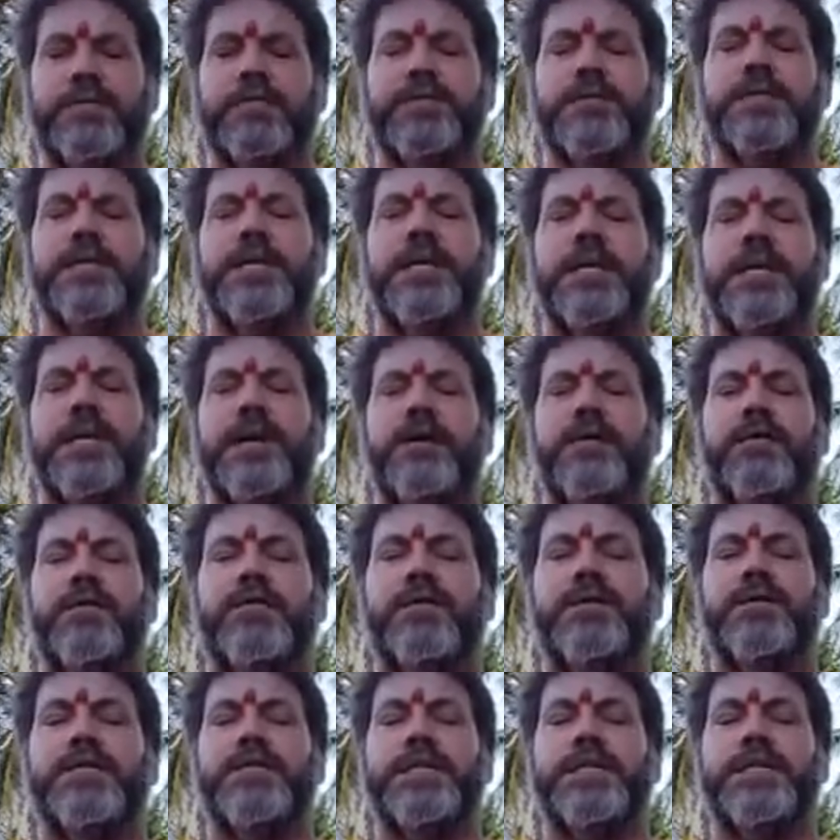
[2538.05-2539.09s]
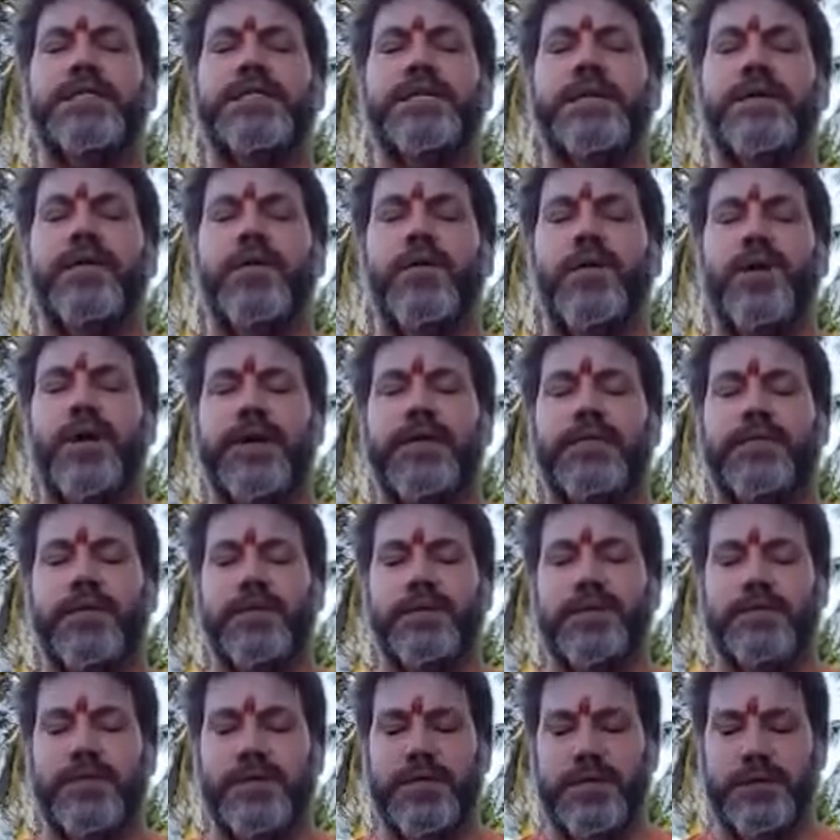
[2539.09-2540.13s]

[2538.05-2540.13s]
breathing out for 6 and holding for 3.